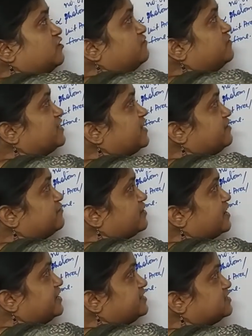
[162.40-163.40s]
we can
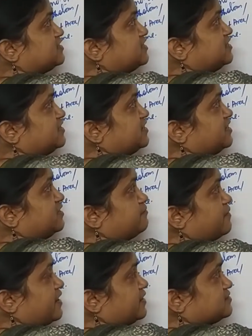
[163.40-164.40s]
write K
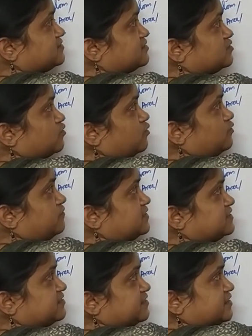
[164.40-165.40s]
max is
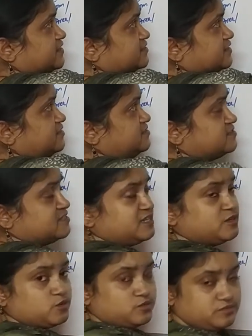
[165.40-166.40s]
always greater than
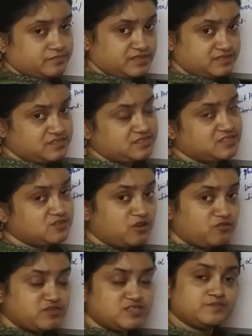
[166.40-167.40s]
0 because it's
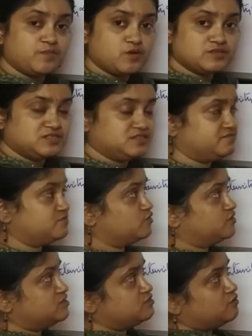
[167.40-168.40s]
always positive. So
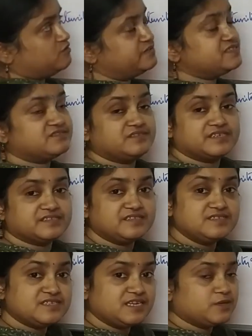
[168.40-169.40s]
it is always greater
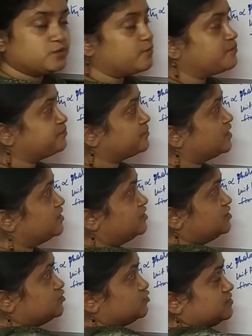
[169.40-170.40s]
than 0.
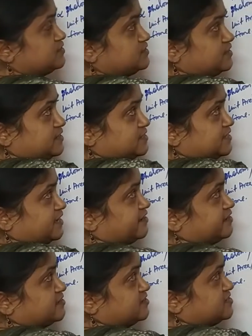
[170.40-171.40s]
So since it is greater
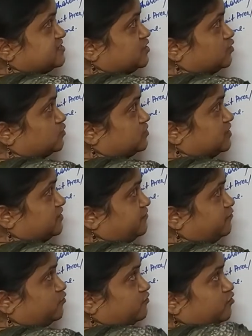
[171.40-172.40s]
than 0,
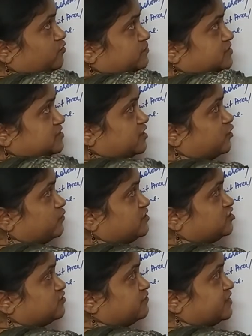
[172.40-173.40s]
therefore from this
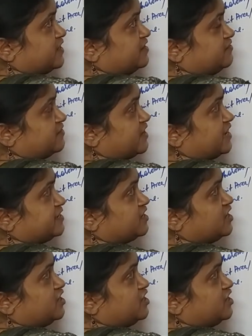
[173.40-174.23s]
equation we can write